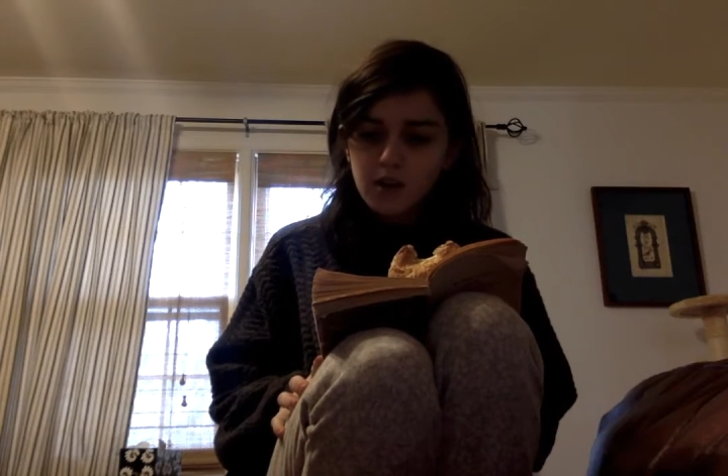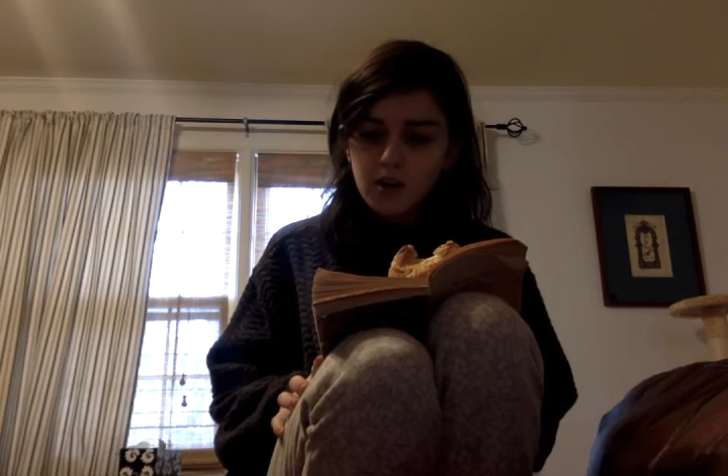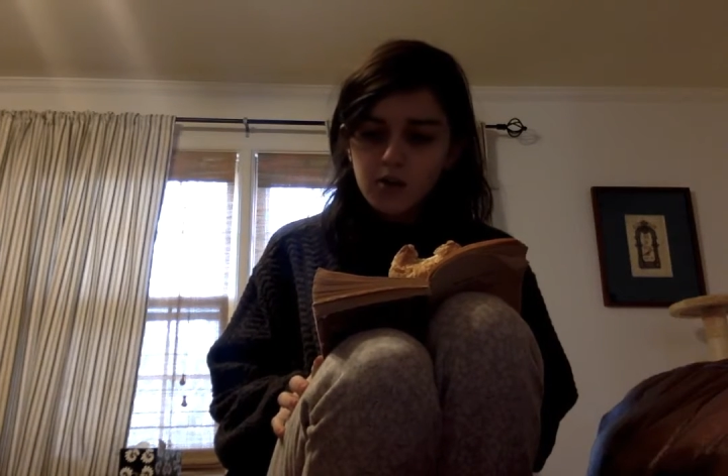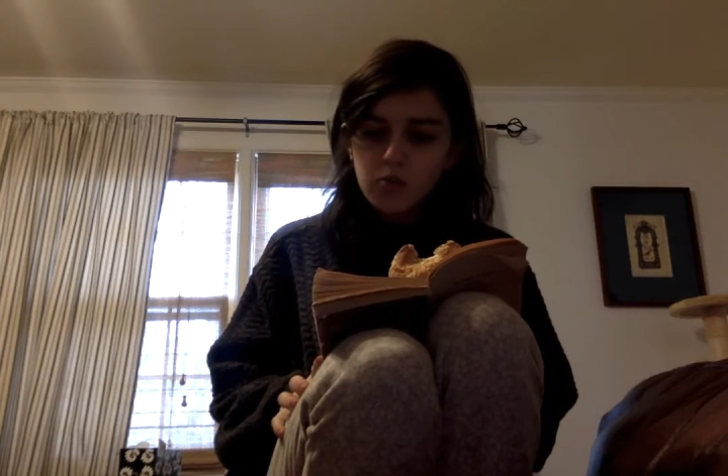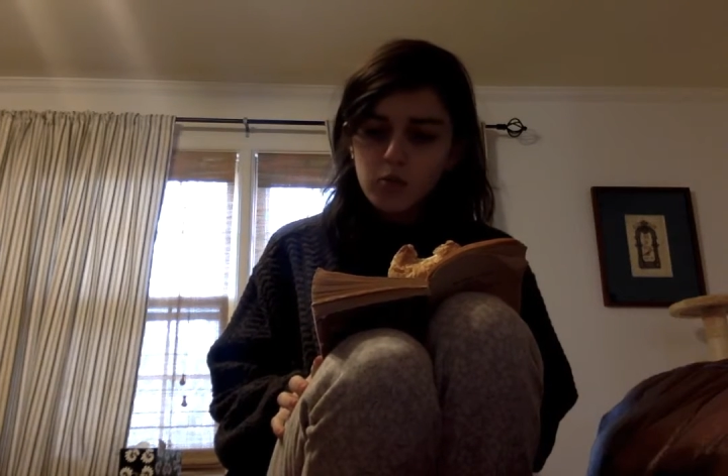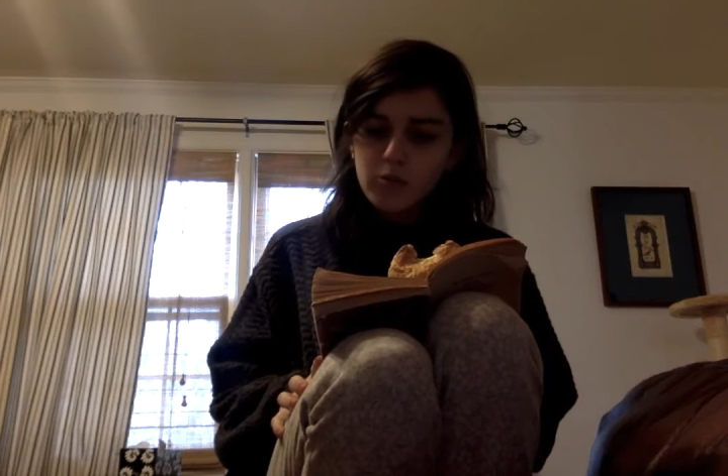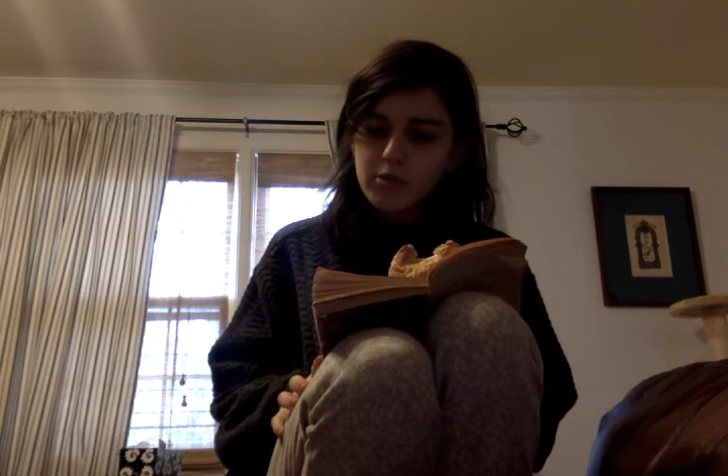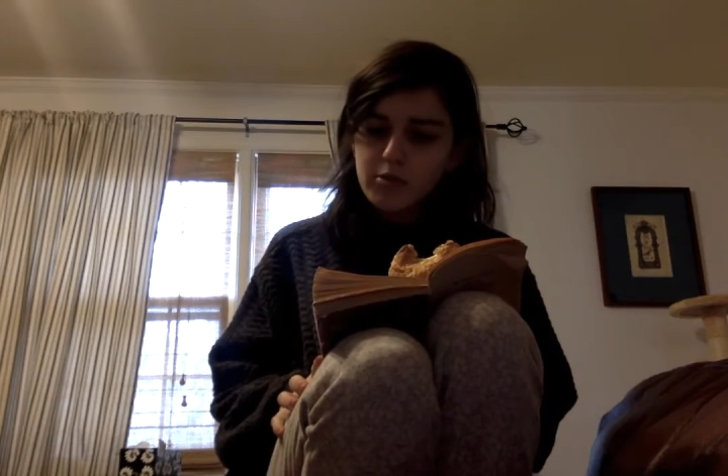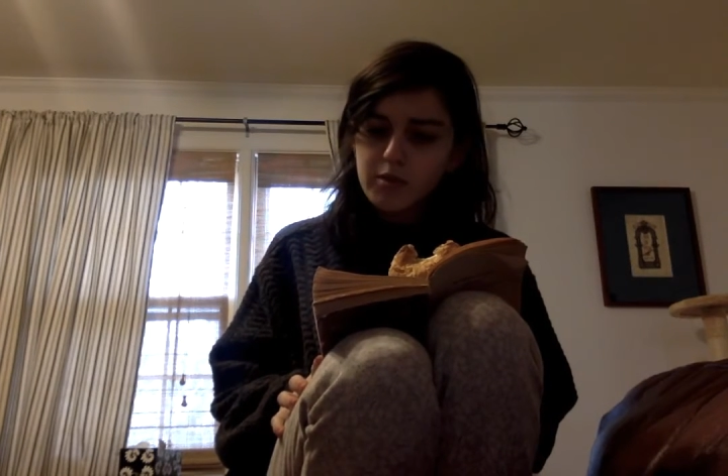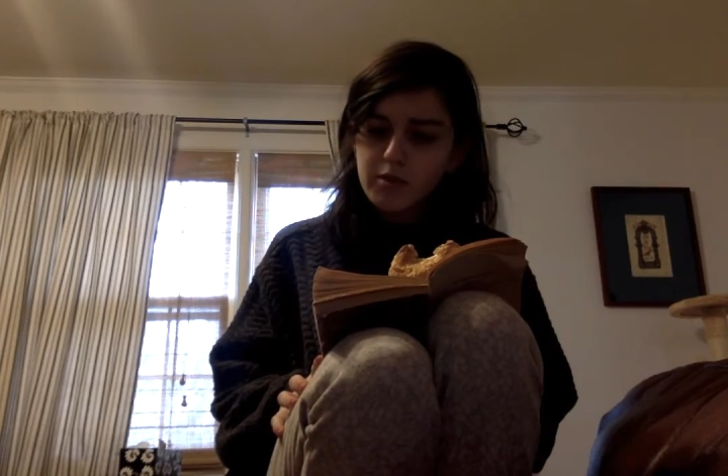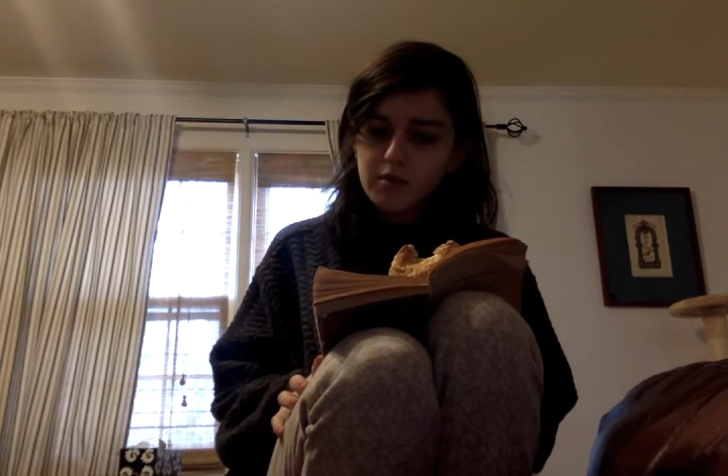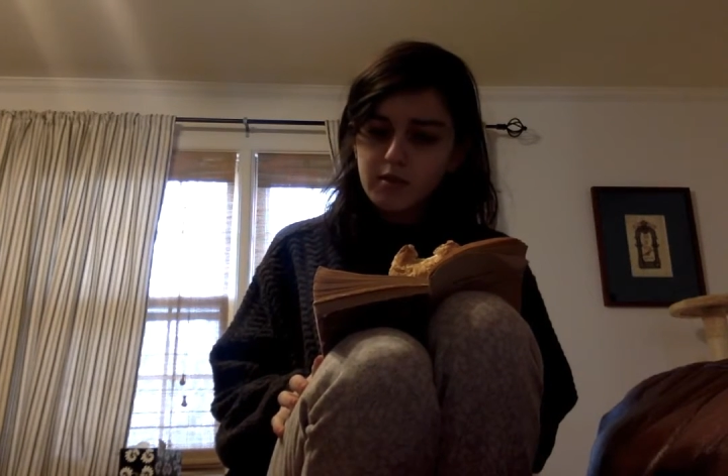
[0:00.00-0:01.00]
I was wondering
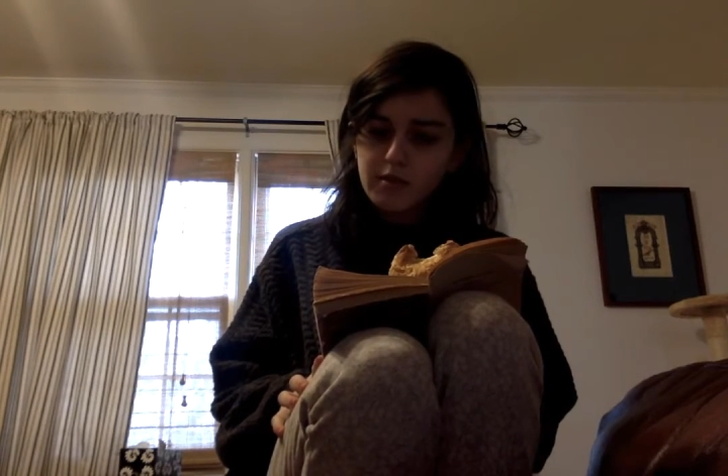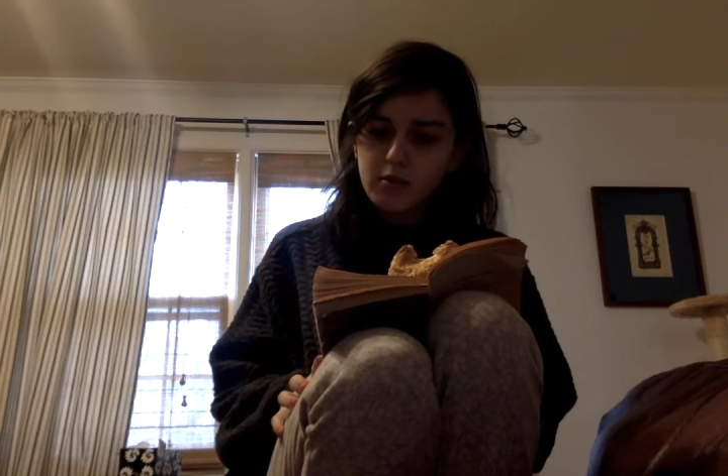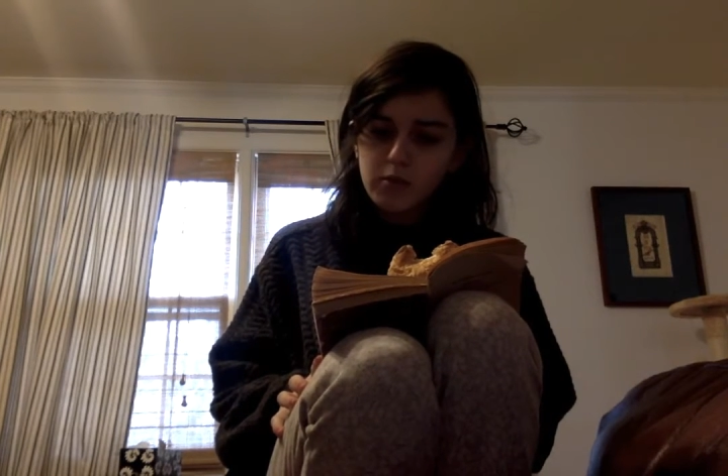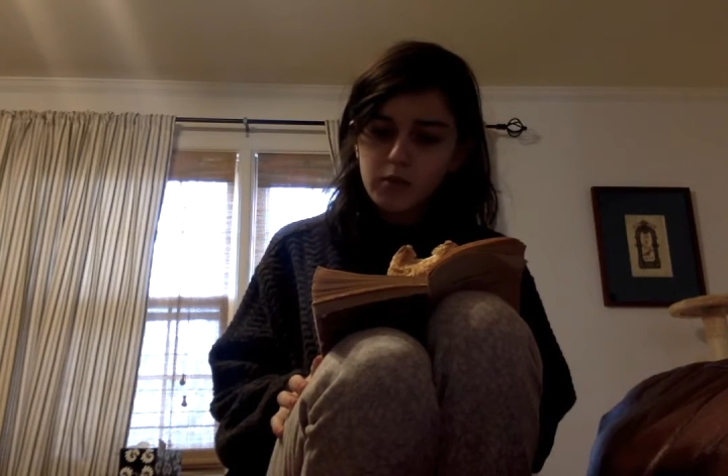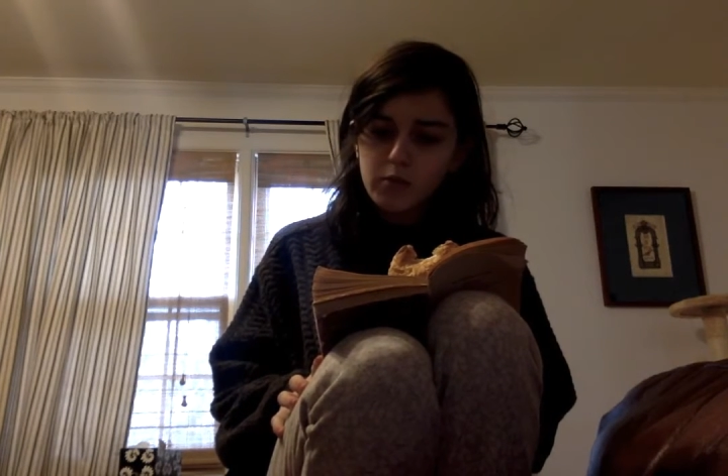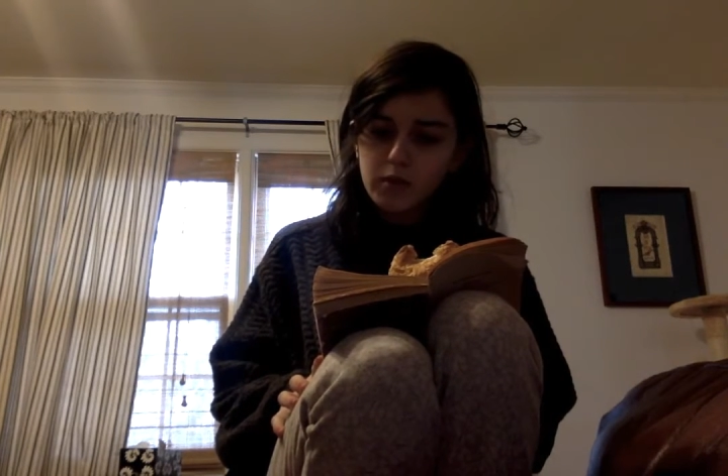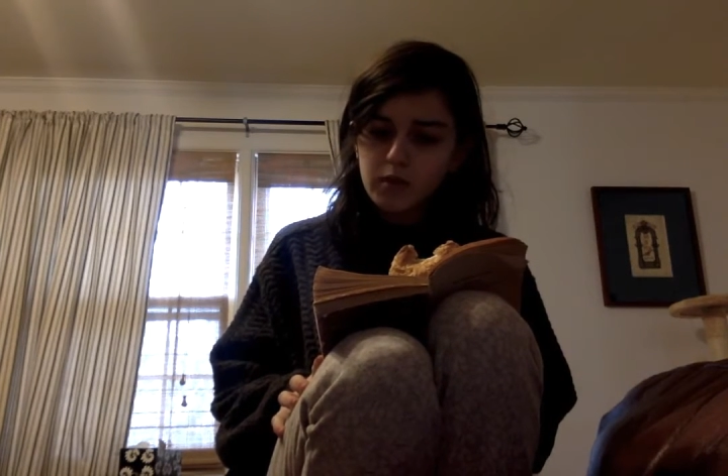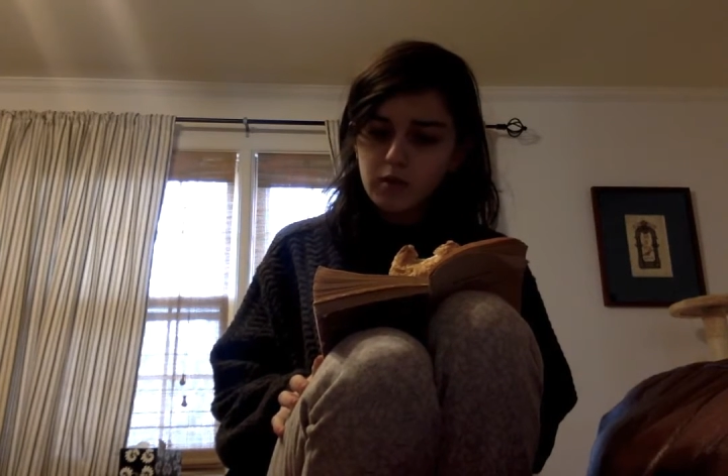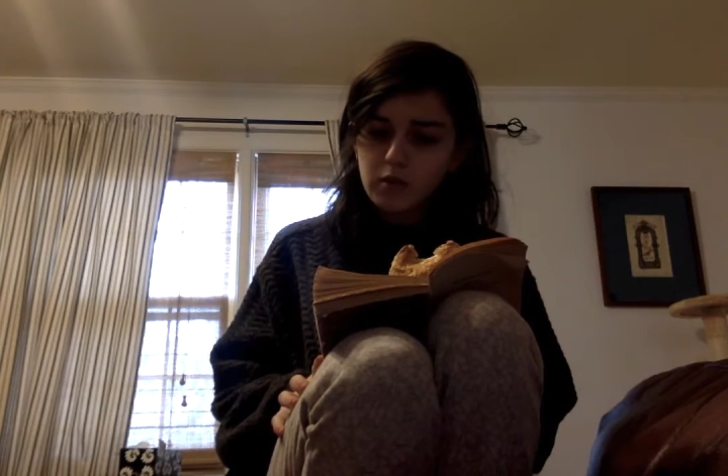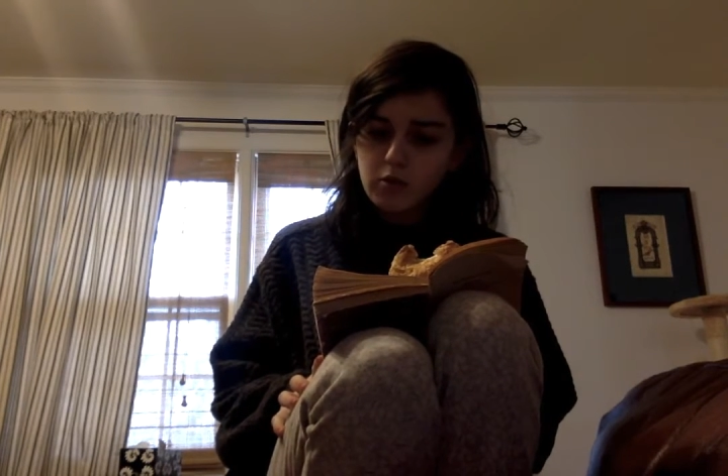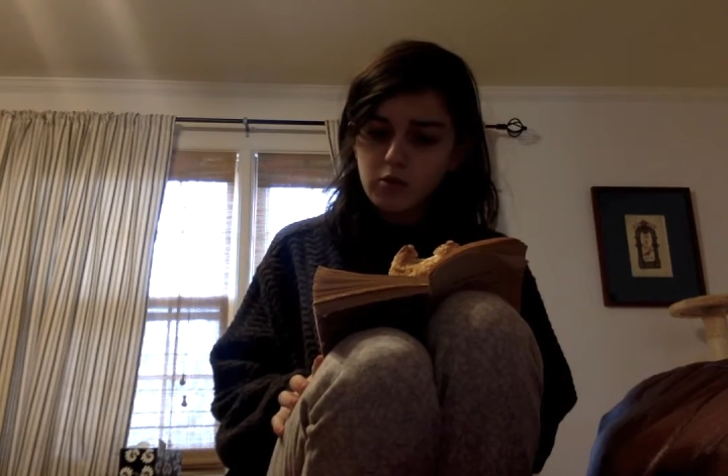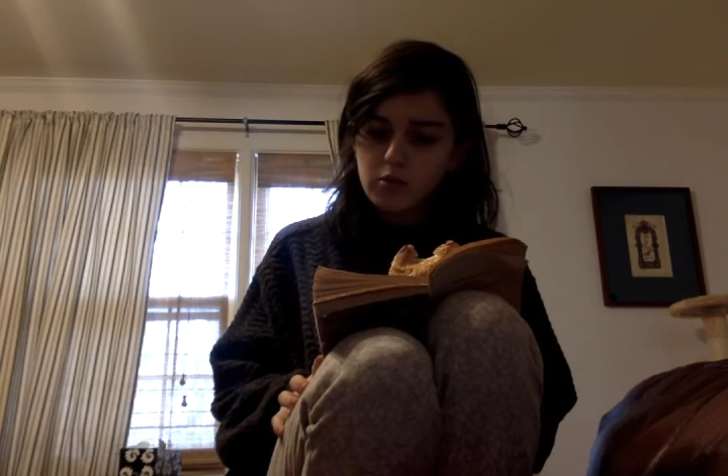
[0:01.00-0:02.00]
where the ducks went when the
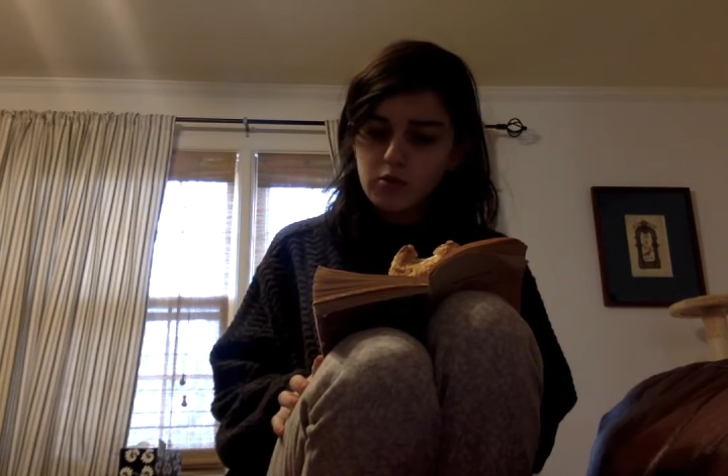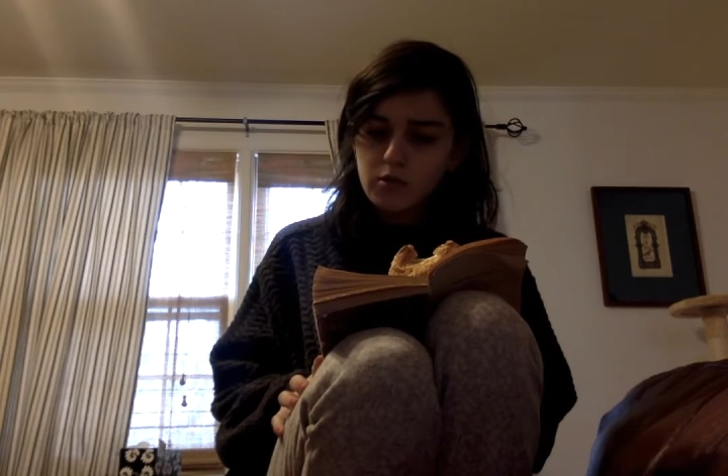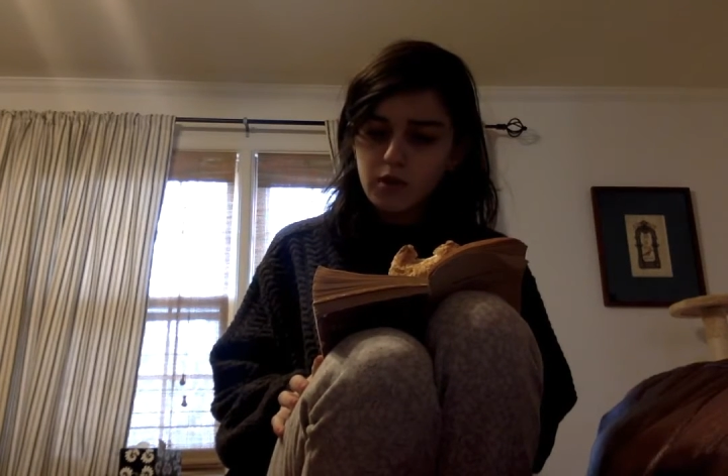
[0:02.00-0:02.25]
lagoon